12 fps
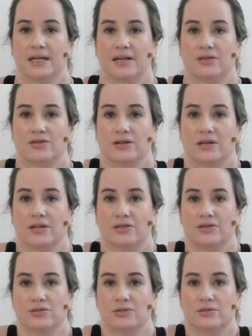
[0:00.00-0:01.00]
and drawing your
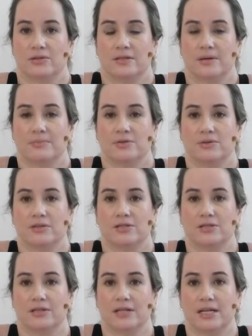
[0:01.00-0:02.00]
shoulders up towards your